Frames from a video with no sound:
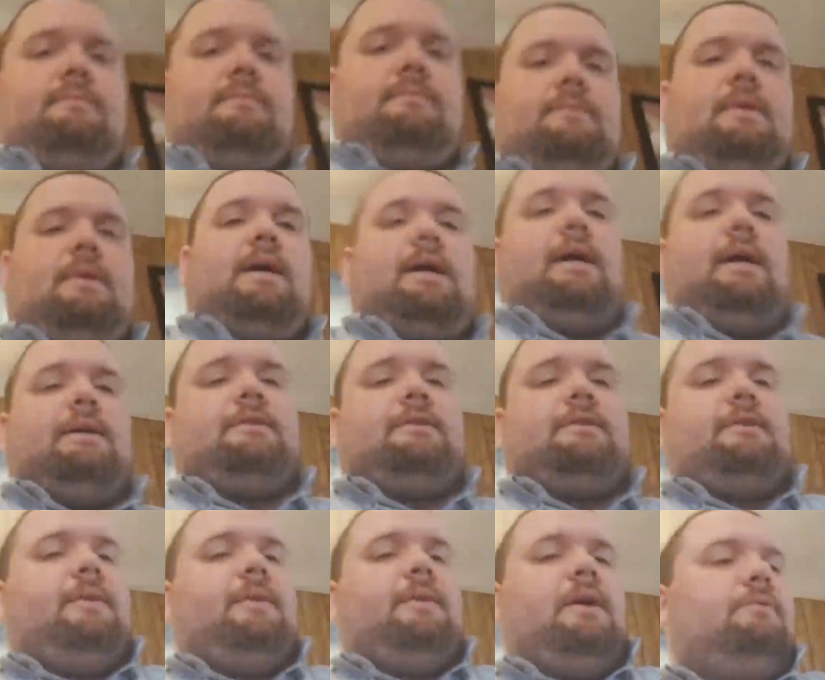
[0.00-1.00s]
I guess
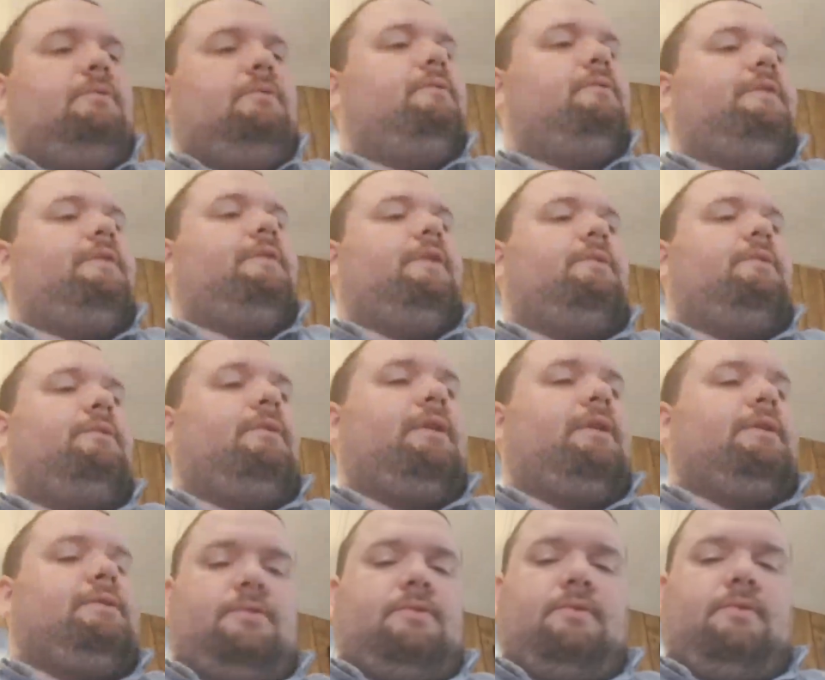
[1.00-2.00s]
I'm holding the phone the
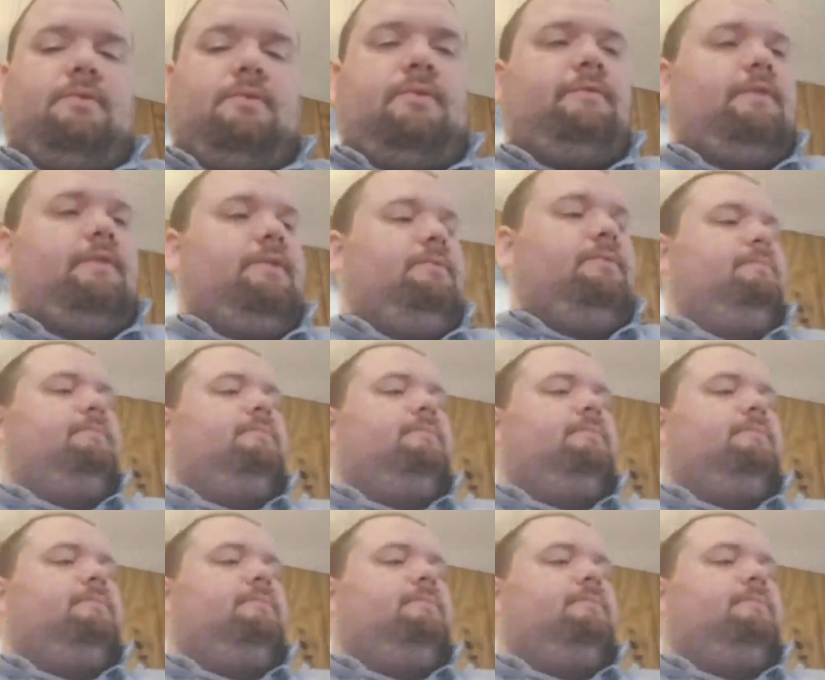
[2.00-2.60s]
rest of the review.